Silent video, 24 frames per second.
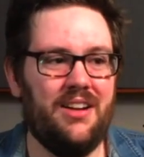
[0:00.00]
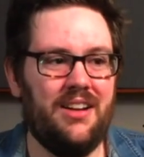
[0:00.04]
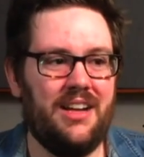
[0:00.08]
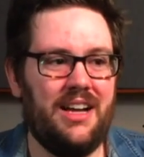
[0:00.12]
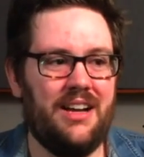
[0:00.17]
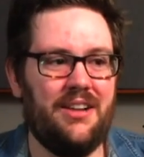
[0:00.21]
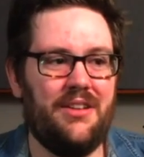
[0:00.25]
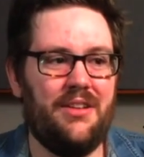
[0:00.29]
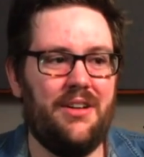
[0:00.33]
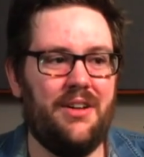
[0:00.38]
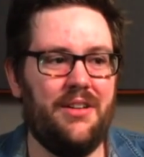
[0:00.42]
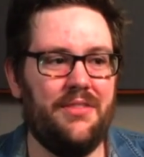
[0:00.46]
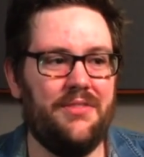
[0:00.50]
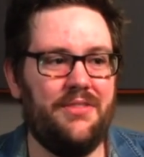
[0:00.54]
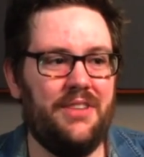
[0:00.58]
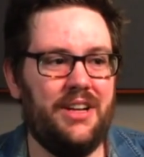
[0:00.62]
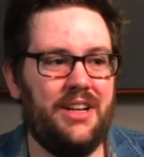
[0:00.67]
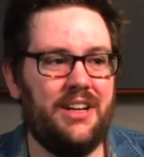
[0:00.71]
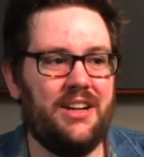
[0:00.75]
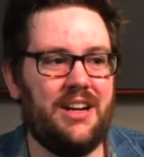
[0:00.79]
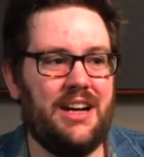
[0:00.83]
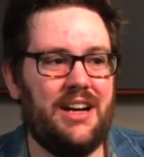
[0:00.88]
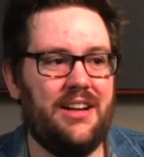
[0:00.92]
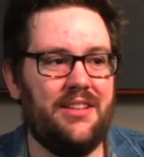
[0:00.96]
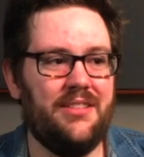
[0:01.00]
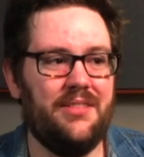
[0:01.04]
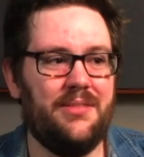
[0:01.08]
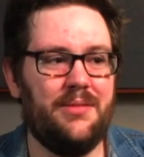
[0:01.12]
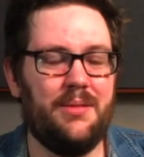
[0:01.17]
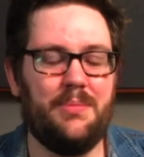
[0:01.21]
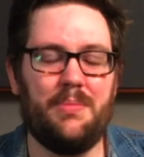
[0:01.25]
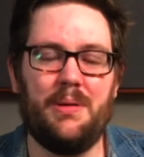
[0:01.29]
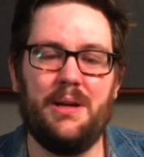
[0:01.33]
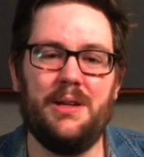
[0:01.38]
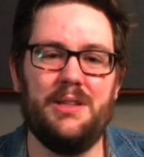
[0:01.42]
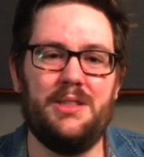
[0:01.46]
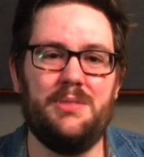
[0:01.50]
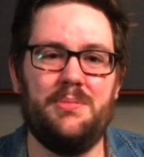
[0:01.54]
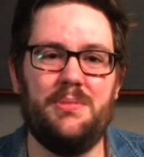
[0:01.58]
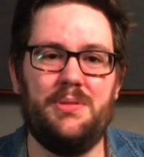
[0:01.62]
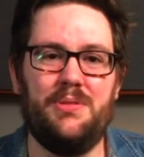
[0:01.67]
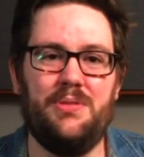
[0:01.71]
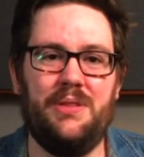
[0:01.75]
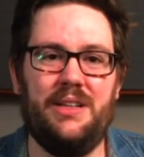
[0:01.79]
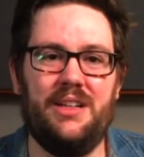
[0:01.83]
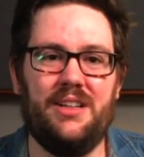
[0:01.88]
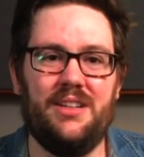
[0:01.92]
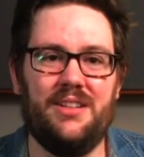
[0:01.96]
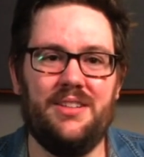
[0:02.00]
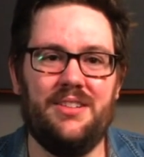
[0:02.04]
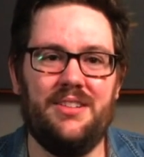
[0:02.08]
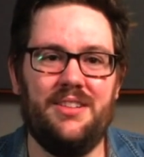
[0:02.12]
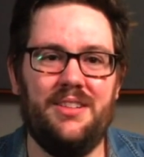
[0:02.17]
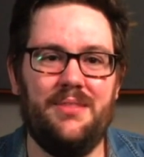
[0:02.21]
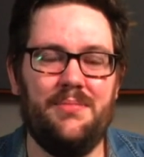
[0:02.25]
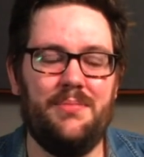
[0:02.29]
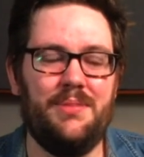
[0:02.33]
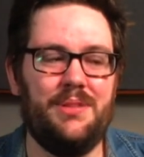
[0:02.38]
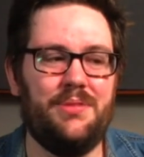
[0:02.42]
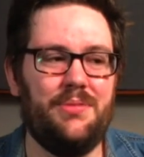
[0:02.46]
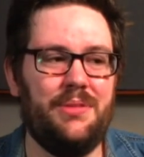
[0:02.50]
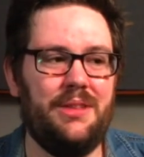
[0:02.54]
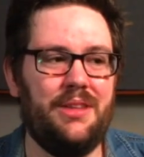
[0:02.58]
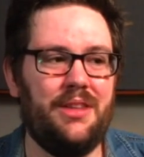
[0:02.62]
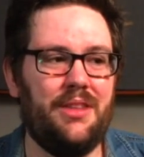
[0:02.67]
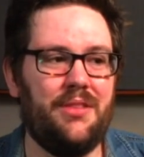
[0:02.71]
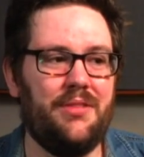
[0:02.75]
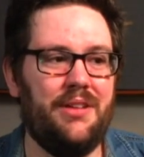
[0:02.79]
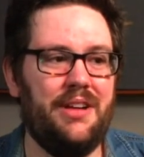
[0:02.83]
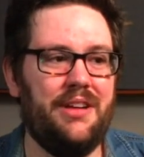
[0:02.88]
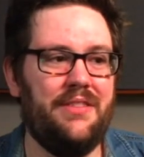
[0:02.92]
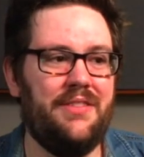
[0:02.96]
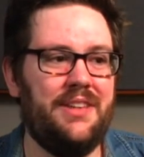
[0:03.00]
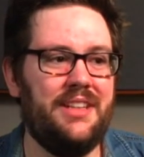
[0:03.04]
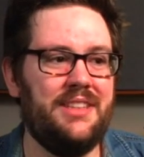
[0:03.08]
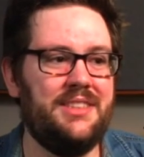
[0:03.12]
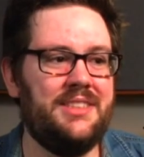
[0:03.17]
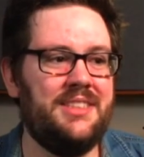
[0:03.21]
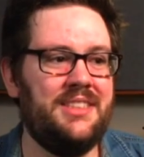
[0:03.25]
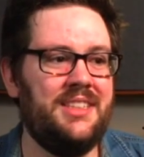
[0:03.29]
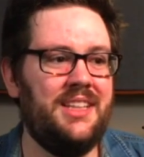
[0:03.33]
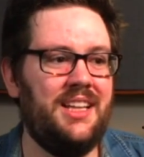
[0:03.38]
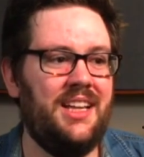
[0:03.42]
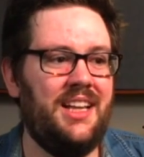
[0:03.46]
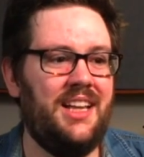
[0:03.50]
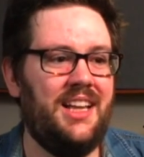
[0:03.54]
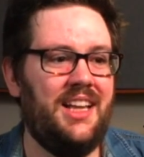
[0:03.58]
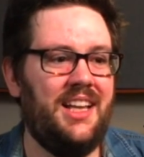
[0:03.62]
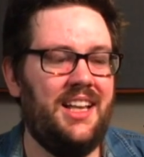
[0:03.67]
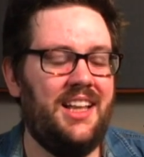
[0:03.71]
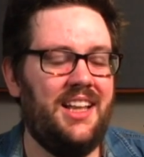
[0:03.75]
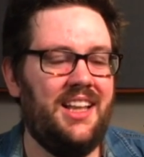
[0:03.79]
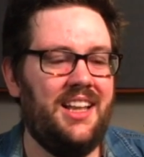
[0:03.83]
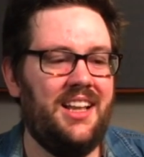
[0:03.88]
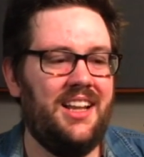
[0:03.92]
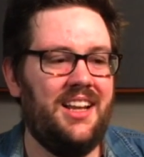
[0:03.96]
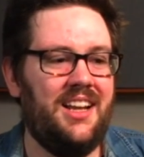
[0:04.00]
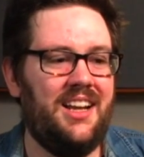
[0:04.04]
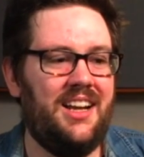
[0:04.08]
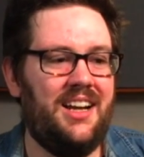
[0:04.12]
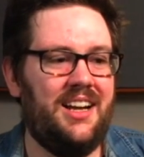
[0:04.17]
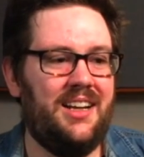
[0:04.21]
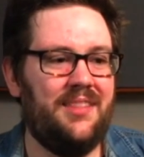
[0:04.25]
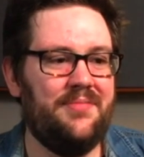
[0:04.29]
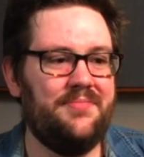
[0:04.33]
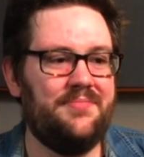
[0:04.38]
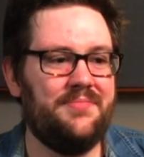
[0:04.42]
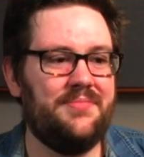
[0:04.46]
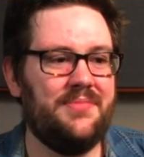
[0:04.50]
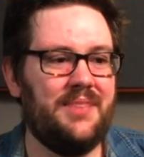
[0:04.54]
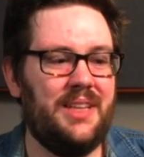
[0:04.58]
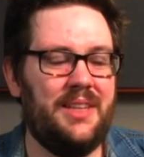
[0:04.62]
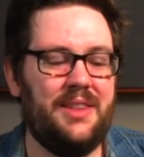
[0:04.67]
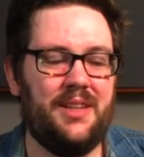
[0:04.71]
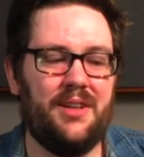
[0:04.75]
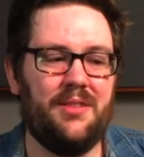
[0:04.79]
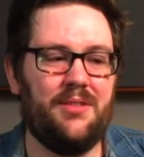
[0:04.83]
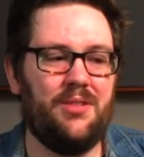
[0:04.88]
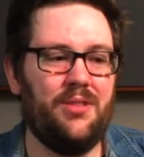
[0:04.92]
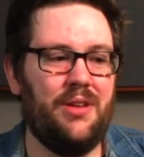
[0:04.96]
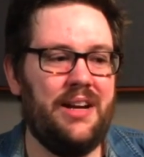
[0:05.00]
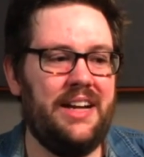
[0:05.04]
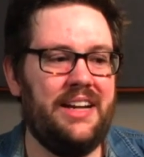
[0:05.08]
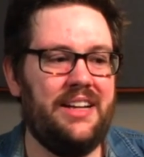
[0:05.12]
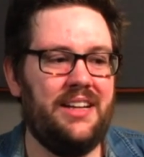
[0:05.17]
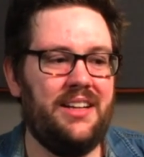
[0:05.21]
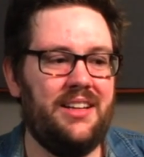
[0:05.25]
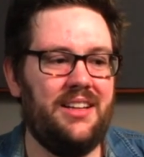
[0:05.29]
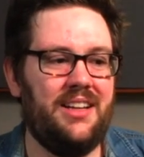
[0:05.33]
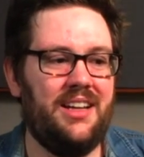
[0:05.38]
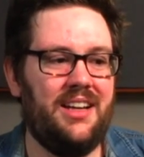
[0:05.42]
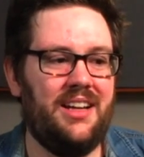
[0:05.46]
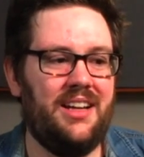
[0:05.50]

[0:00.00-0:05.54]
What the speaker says: all figure out the parts between the three of us. And they're great at